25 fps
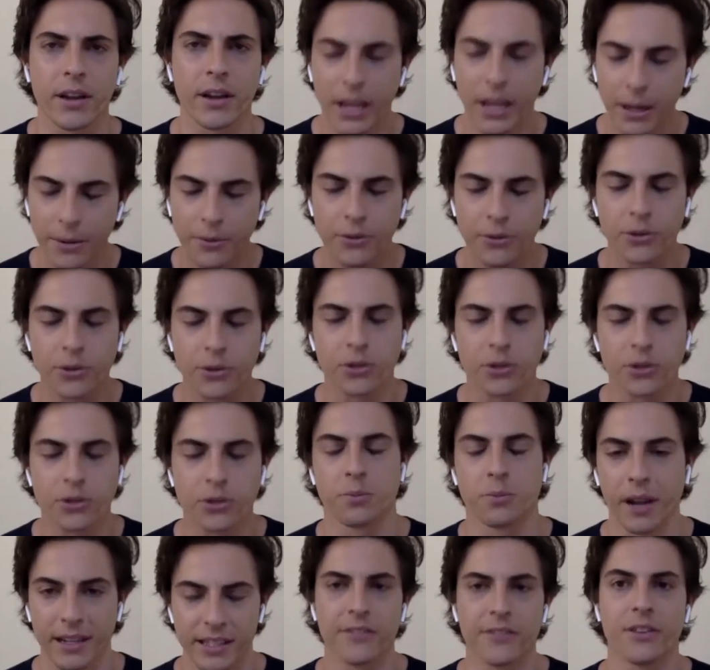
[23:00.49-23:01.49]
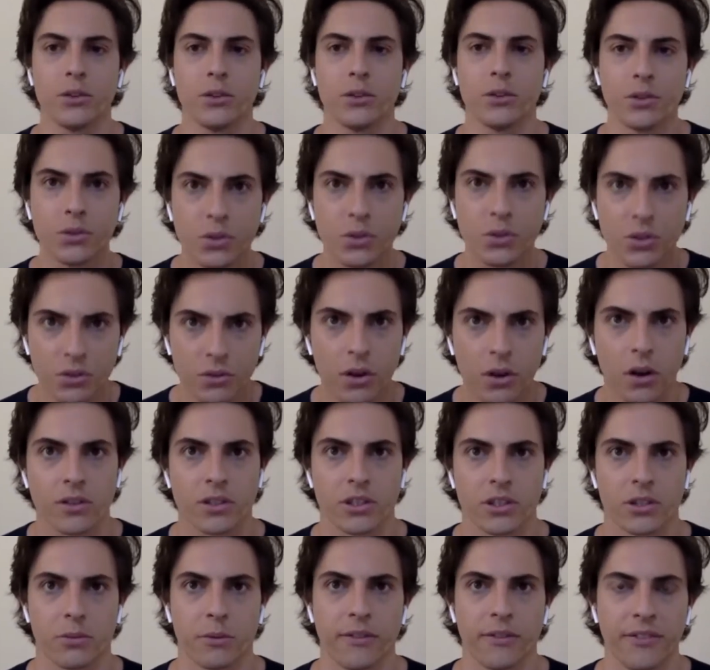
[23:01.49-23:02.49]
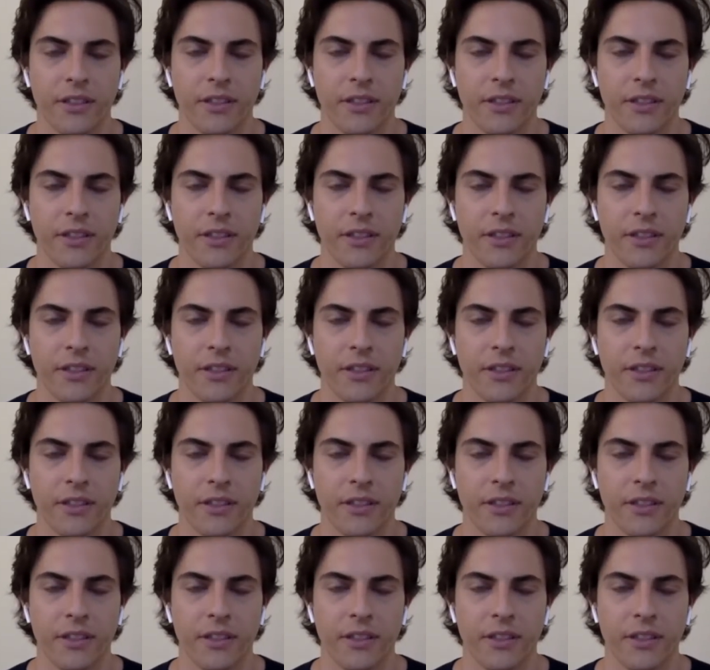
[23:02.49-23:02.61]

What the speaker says: and you do start to